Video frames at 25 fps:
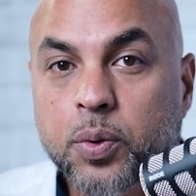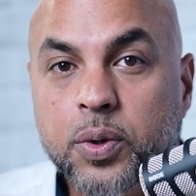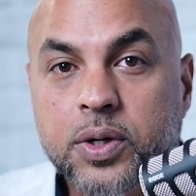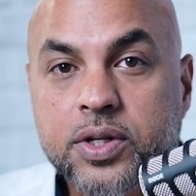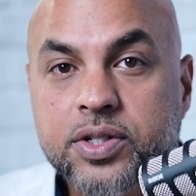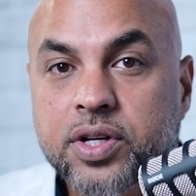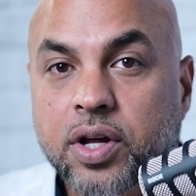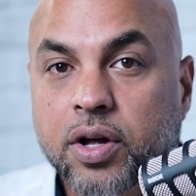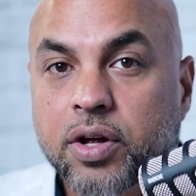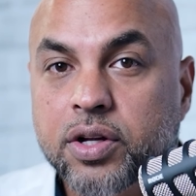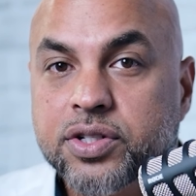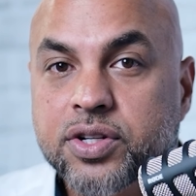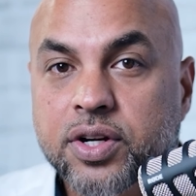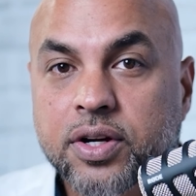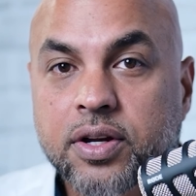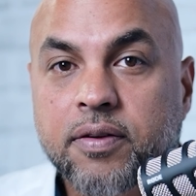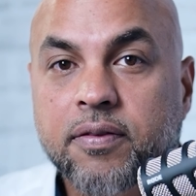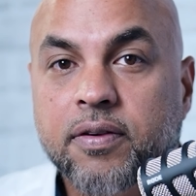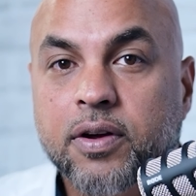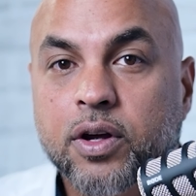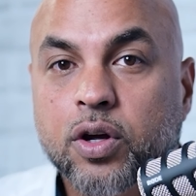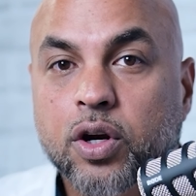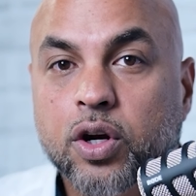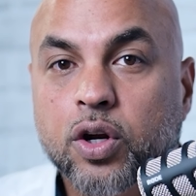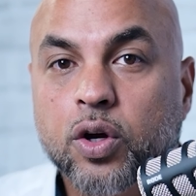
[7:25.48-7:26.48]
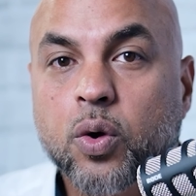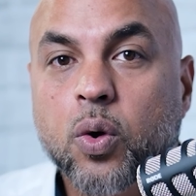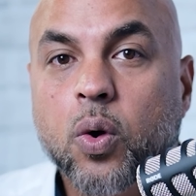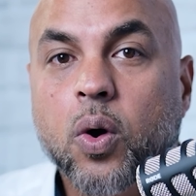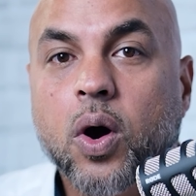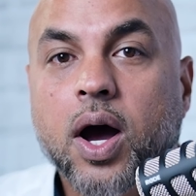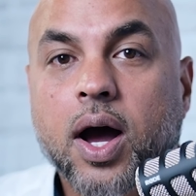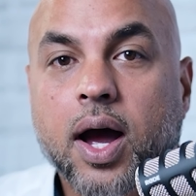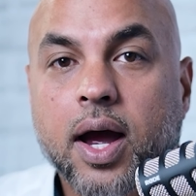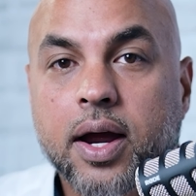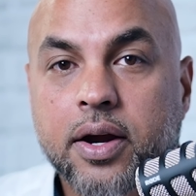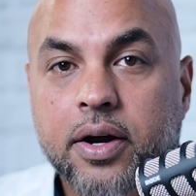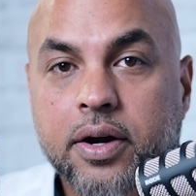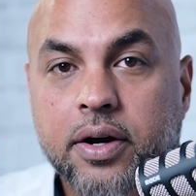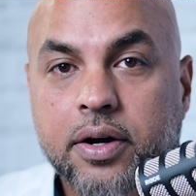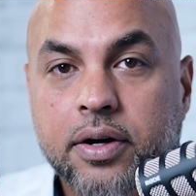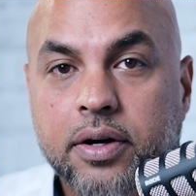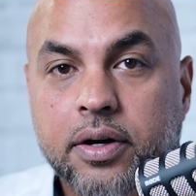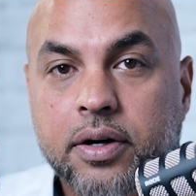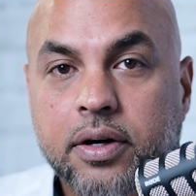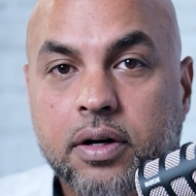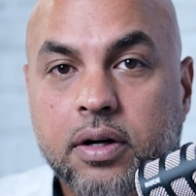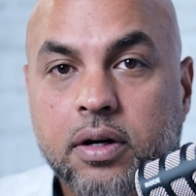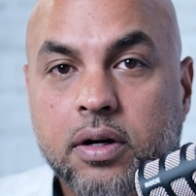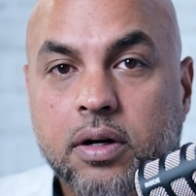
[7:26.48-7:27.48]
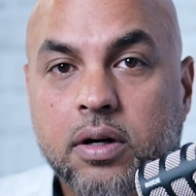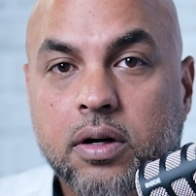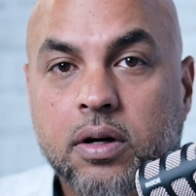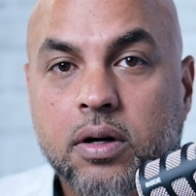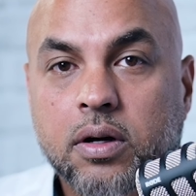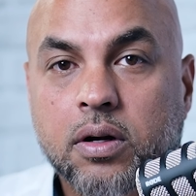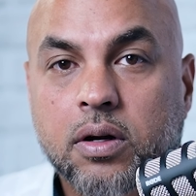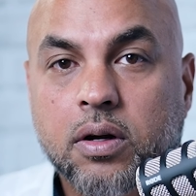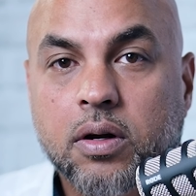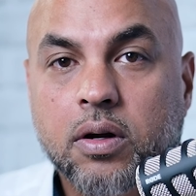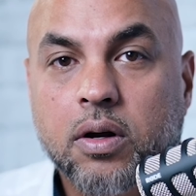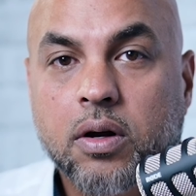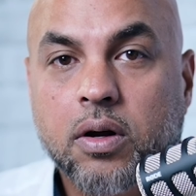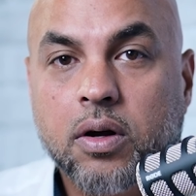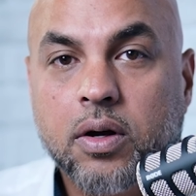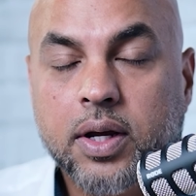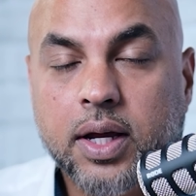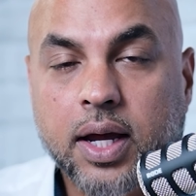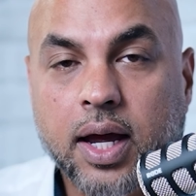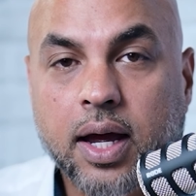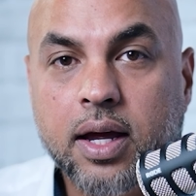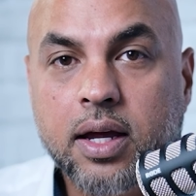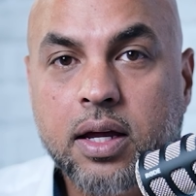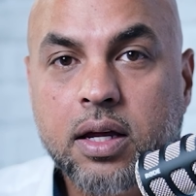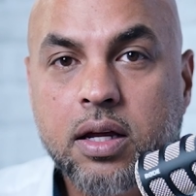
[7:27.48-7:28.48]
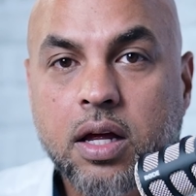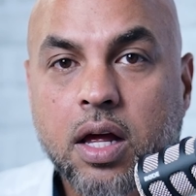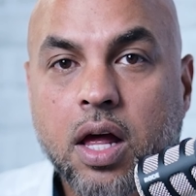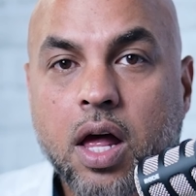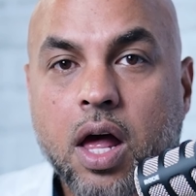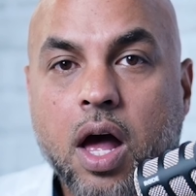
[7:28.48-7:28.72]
results are even going to go higher. Okay?